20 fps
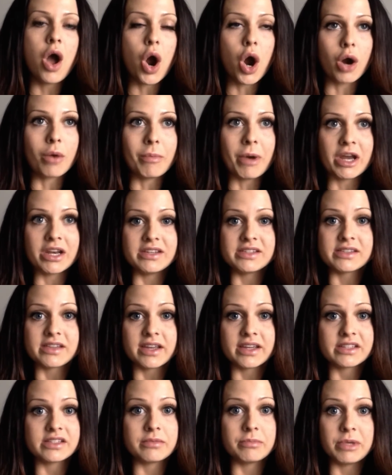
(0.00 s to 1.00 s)
Our bodies
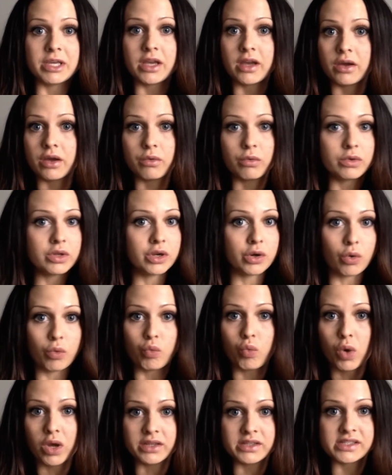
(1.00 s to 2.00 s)
like to be at,
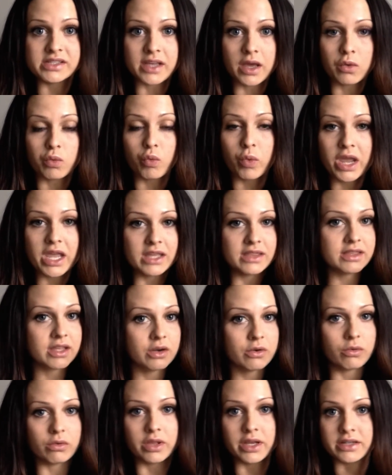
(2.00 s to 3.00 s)
one set weight. They
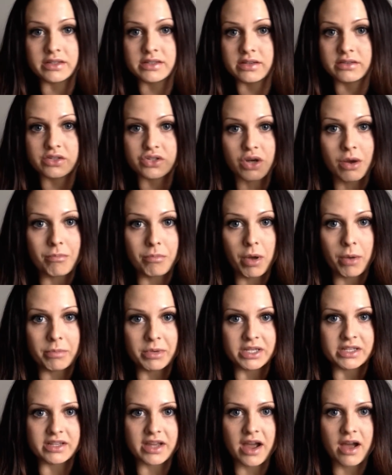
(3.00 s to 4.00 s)
don't like to jump up
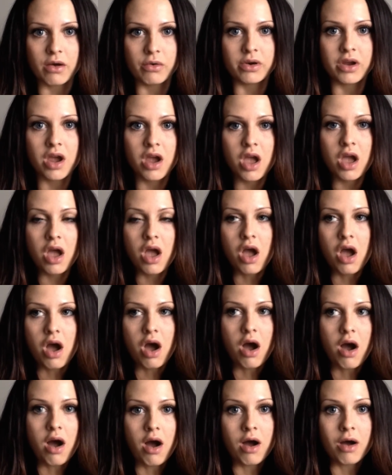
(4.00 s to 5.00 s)
and down.
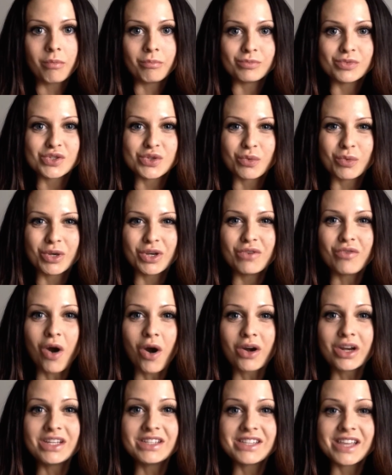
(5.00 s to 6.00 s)
So when you've
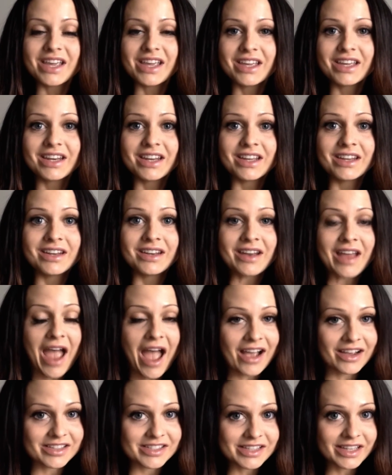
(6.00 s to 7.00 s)
already taken in an
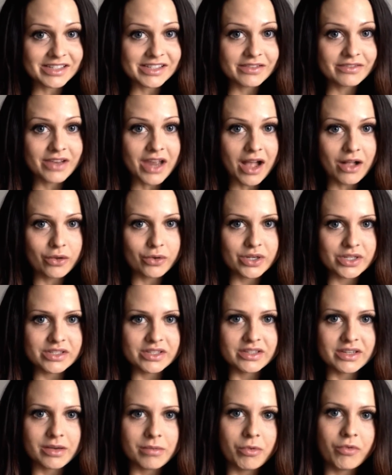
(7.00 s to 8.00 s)
excess of calories the
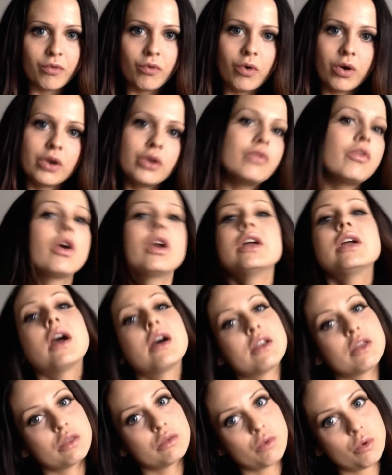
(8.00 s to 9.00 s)
day before, you've already
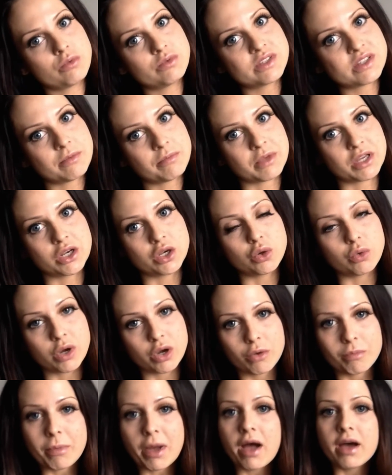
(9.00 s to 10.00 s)
kind of thrown something new at
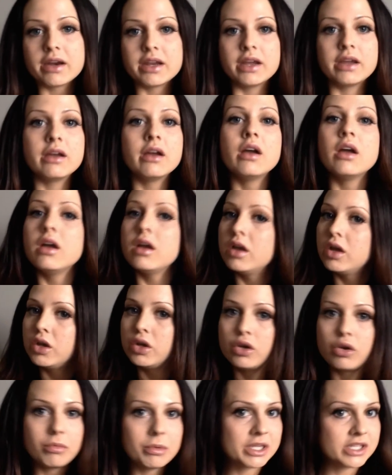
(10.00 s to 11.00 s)
your body.
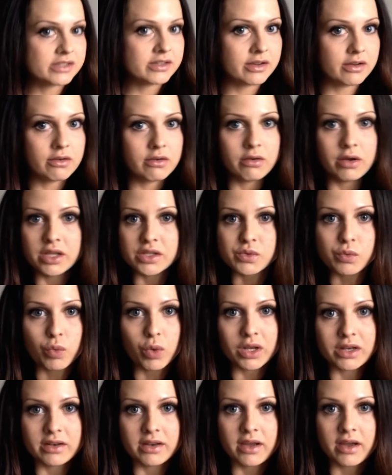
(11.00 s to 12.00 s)
No big deal. It's
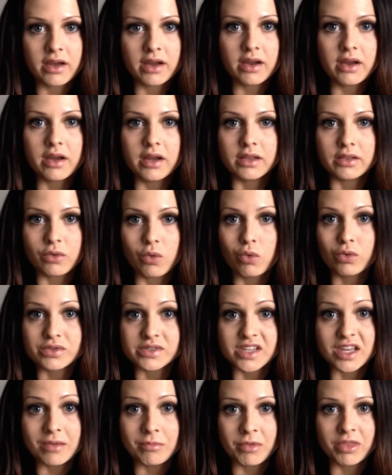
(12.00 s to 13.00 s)
one day in the whole
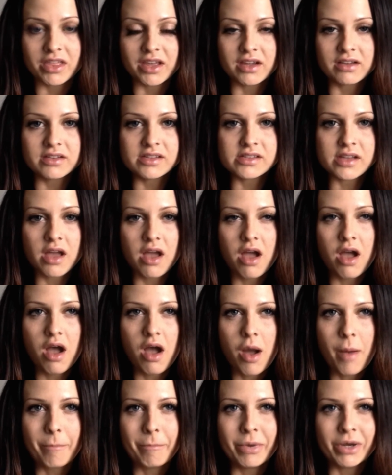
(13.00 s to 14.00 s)
scheme of things.
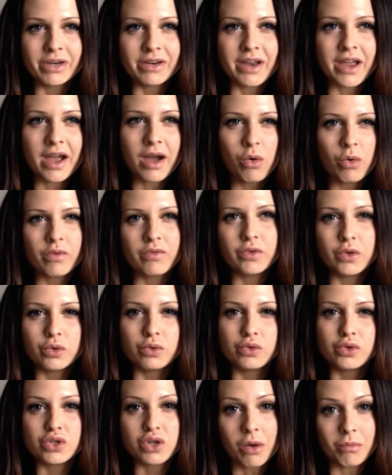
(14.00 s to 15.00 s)
But now if
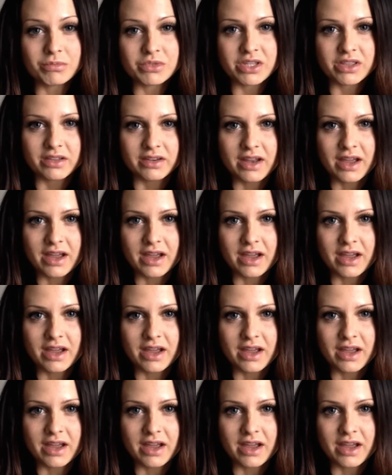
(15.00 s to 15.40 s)
you jump to the